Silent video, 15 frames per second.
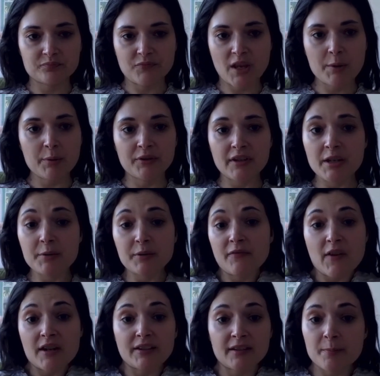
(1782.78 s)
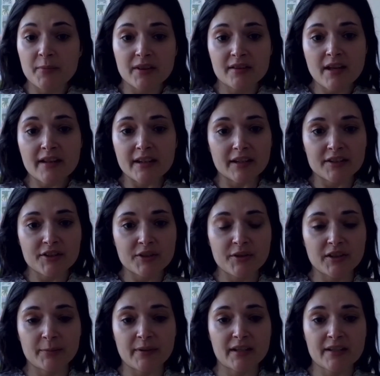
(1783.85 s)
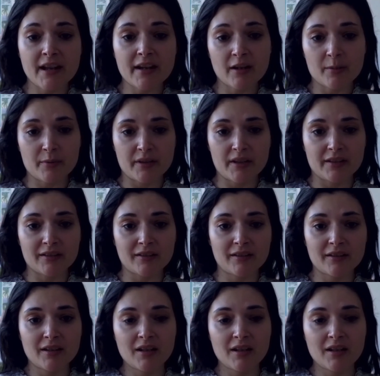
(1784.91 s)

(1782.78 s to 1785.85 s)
he was very sympathetic to these big tech companies.